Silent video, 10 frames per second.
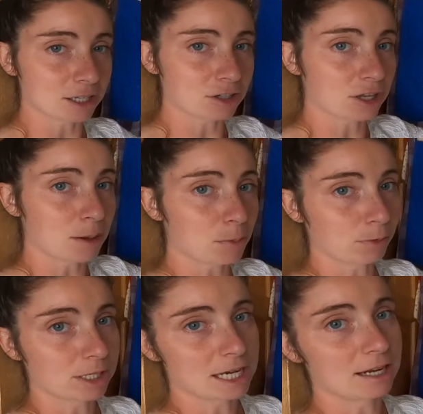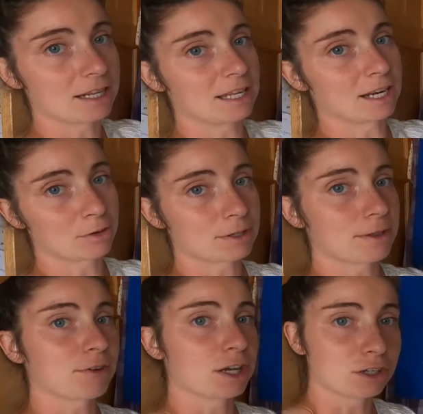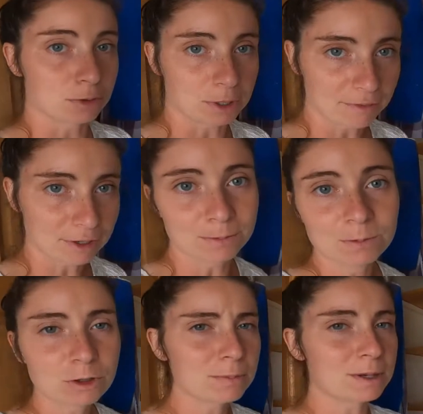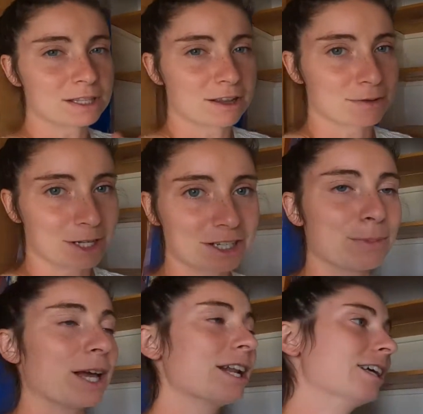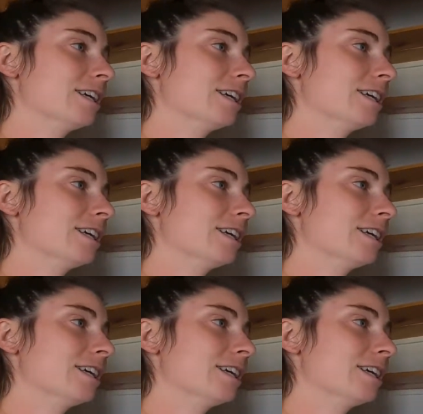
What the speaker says: usually I pull one down and then it goes in the fridge or whatever. Green beans not so much, but